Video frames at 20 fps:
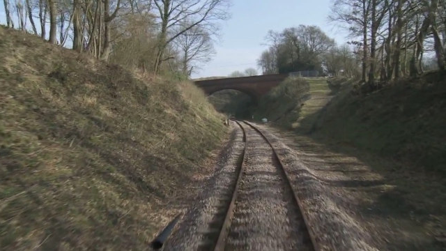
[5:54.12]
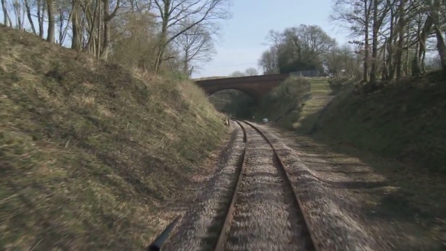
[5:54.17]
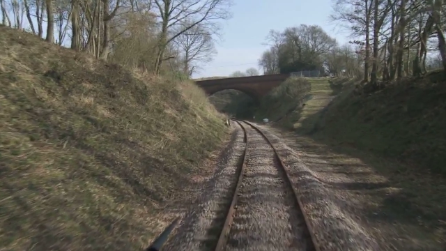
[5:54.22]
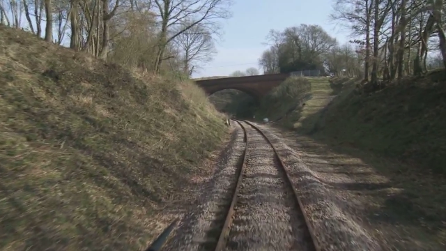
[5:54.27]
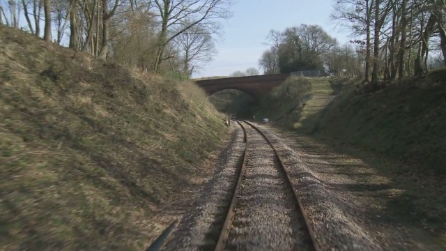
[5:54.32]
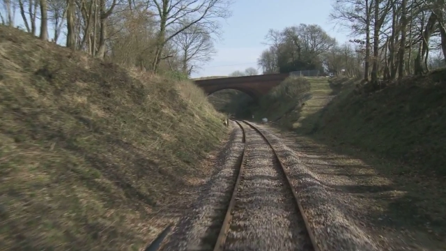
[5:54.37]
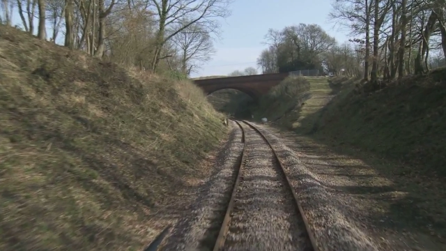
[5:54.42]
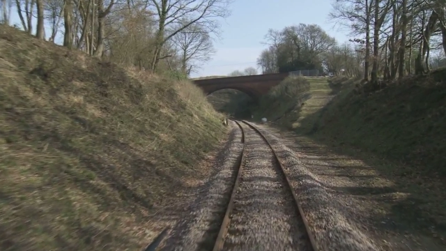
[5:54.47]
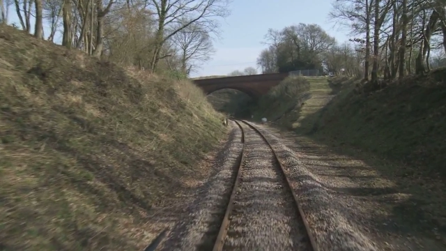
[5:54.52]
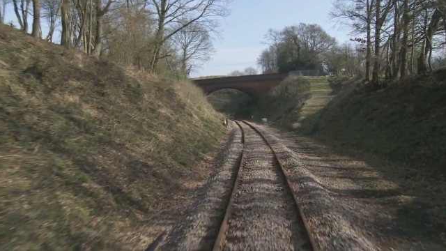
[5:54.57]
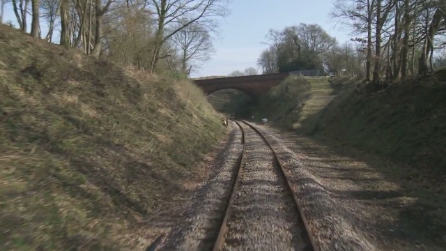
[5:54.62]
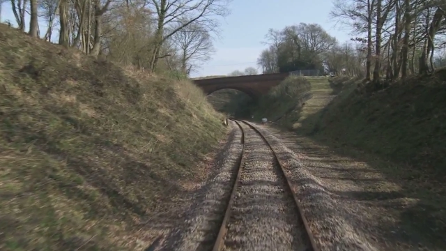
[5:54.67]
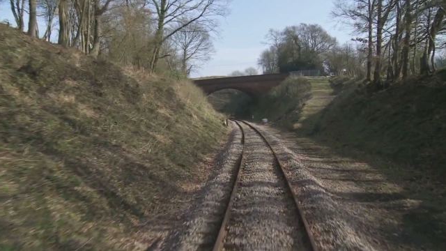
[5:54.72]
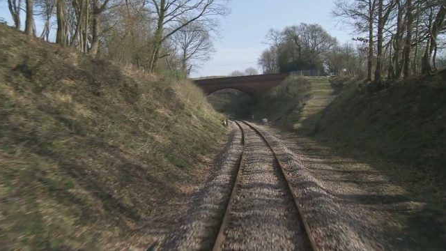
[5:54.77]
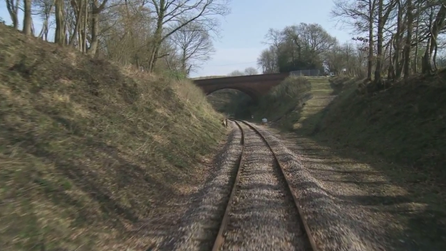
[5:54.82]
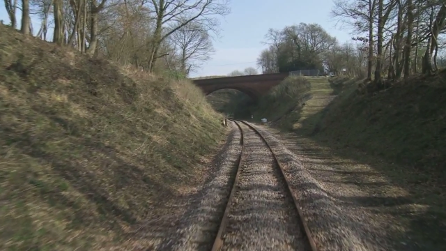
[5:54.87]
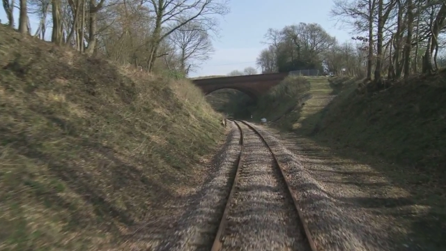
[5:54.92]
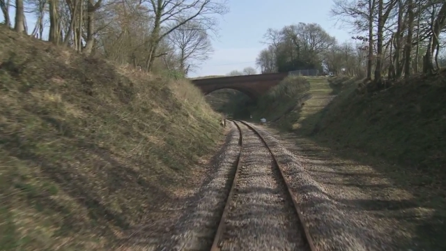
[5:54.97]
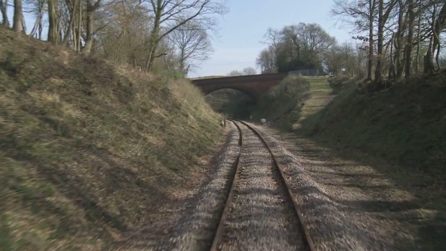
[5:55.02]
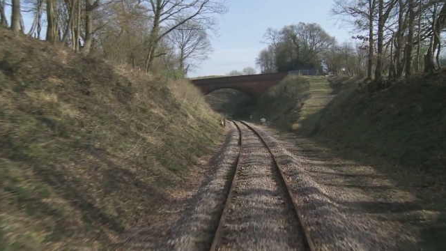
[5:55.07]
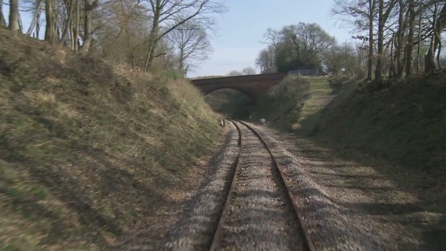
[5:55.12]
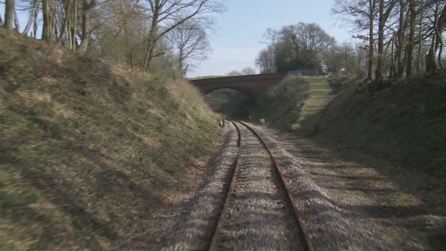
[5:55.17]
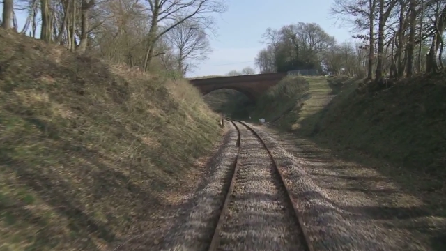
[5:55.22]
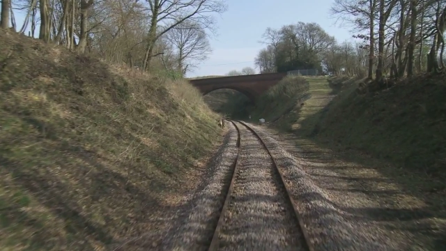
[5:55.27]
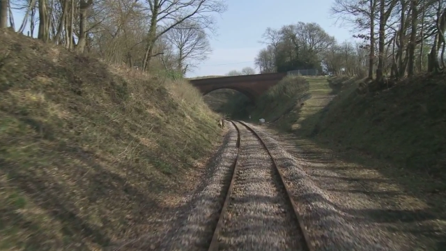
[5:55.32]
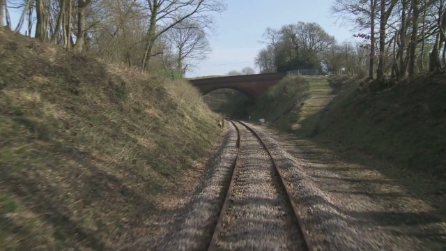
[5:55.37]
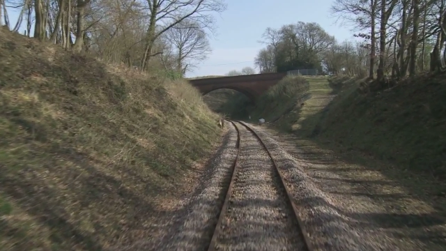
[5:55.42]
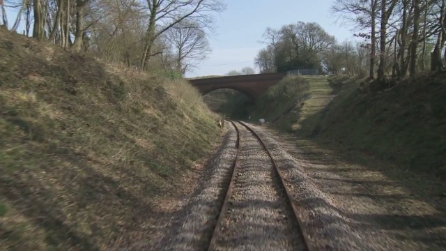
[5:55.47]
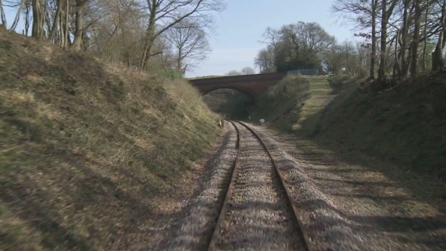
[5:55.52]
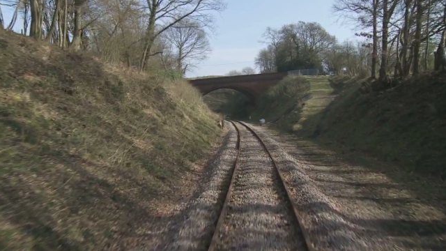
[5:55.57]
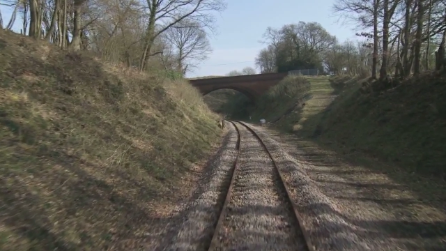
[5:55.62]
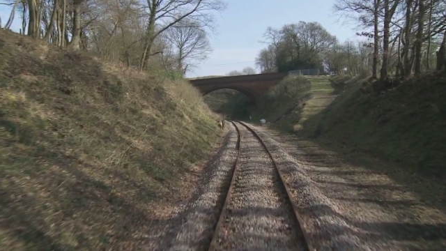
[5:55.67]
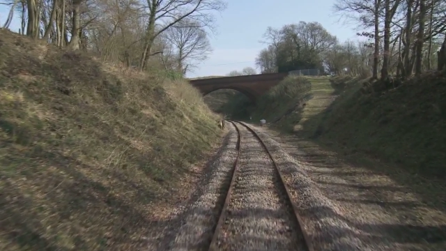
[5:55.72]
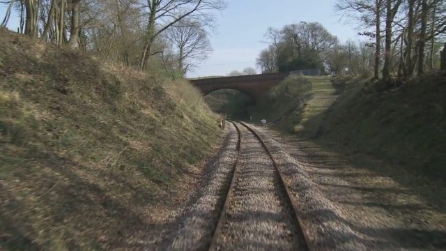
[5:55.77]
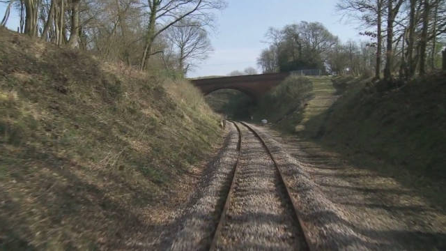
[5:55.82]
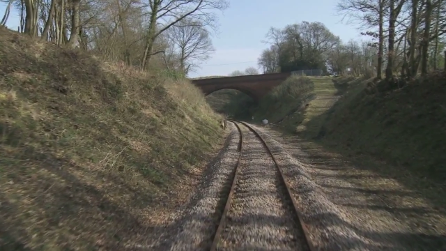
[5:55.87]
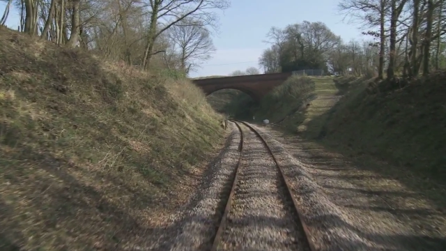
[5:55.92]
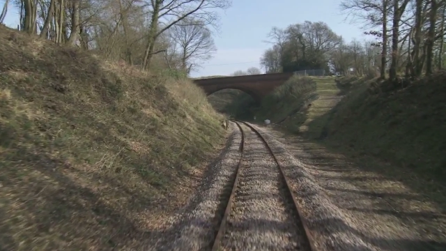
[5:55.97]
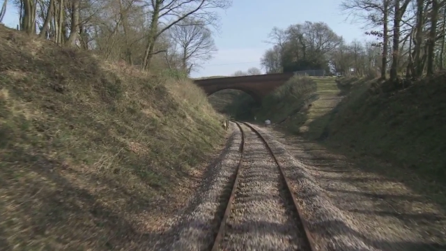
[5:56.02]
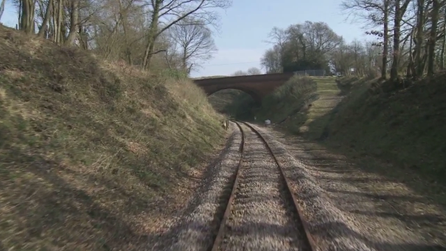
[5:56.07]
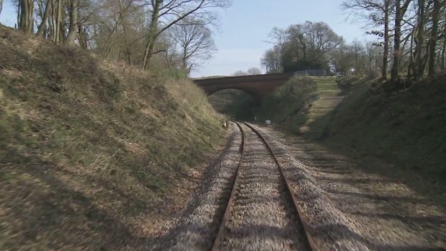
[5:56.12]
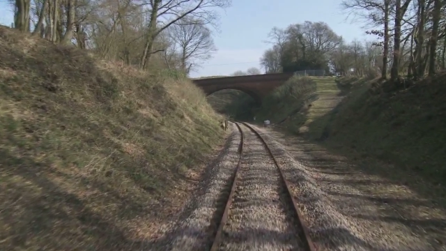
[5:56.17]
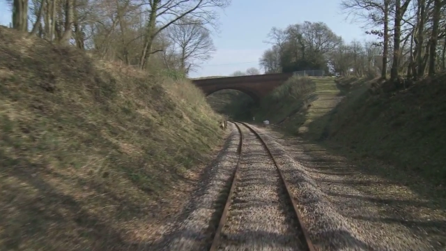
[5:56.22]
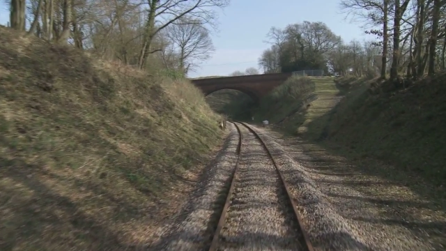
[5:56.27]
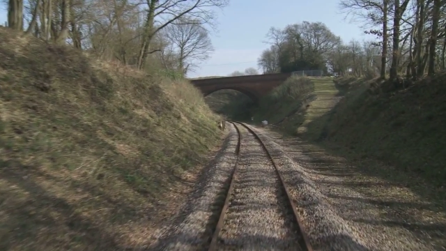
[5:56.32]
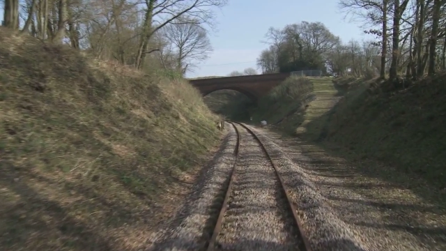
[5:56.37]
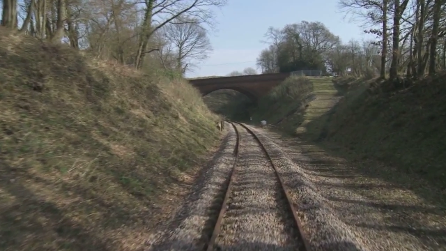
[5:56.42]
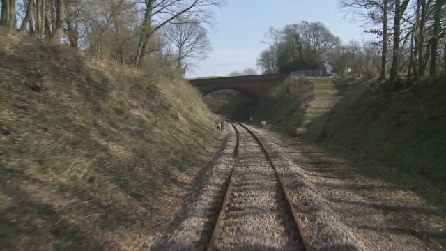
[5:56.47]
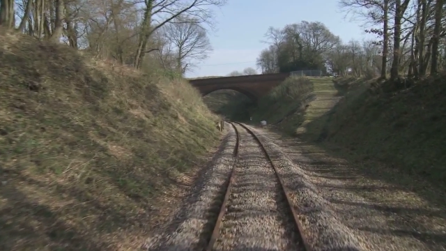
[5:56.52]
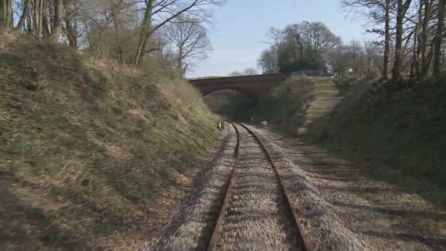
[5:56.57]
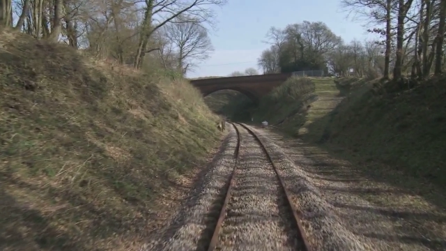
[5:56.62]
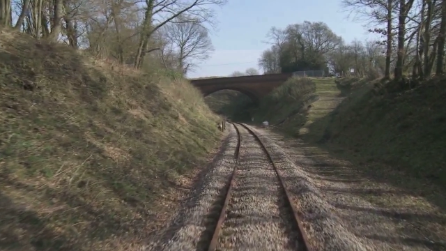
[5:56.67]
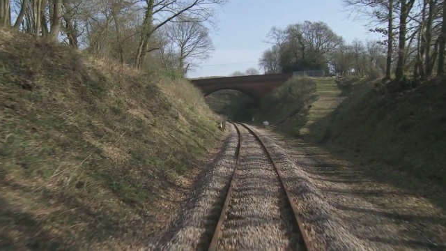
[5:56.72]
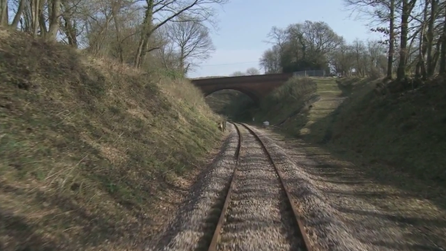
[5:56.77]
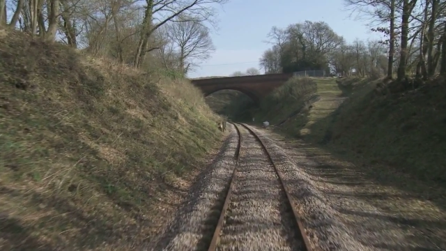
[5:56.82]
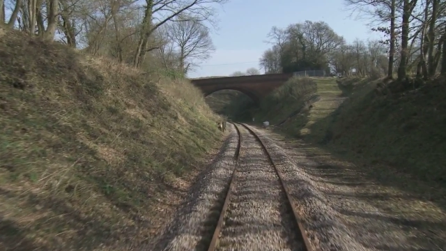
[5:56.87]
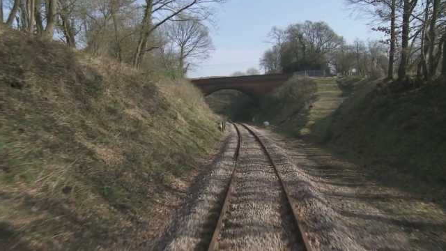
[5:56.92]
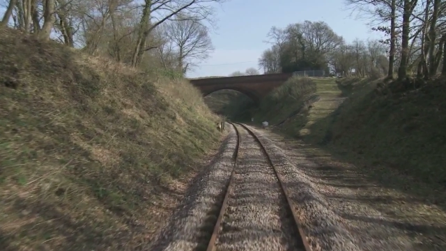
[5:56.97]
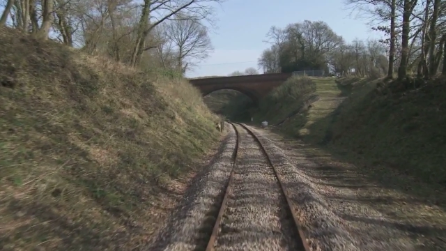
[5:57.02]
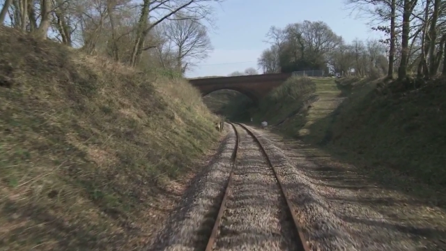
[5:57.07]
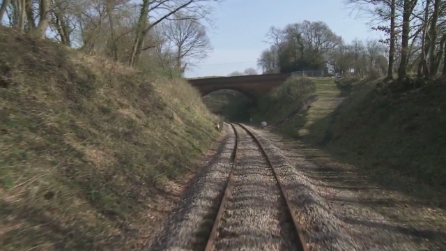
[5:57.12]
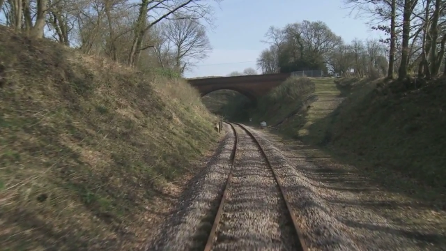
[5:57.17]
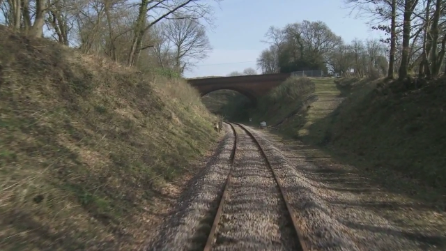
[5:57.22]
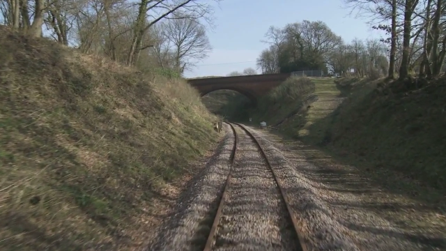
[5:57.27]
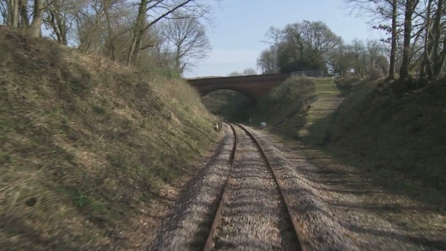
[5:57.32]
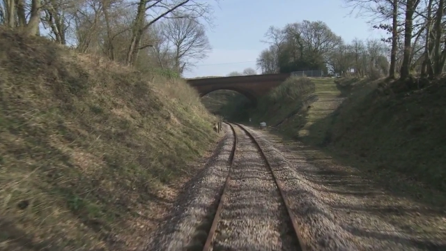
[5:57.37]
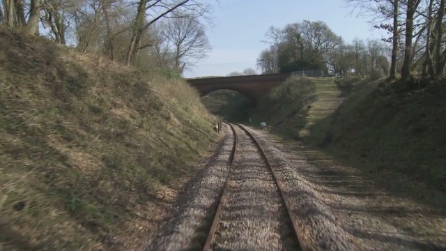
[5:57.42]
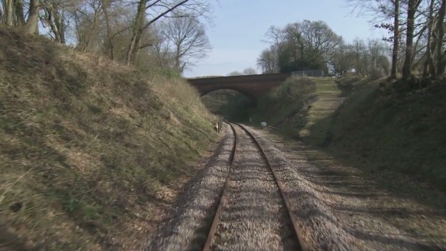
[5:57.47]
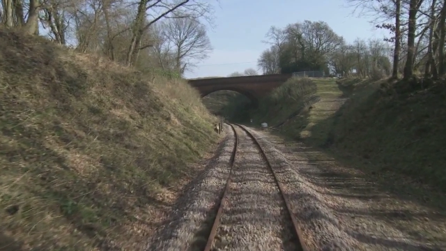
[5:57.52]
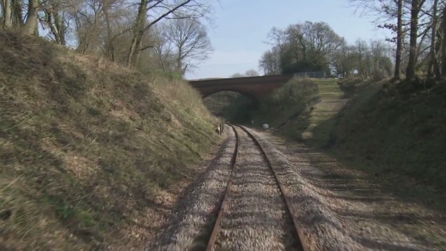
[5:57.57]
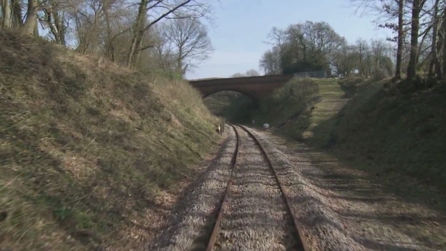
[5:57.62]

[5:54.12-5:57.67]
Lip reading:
[unreadable: no face in view]